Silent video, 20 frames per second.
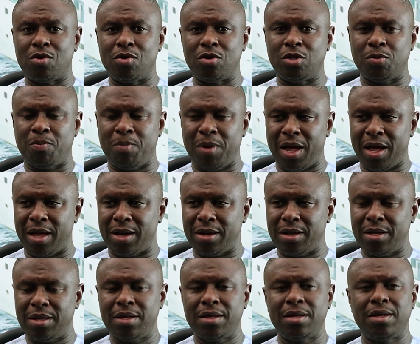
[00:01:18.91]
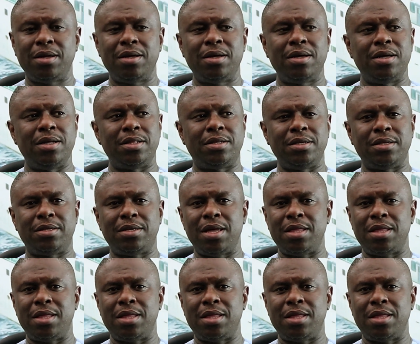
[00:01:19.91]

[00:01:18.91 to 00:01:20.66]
Growth Plan. It is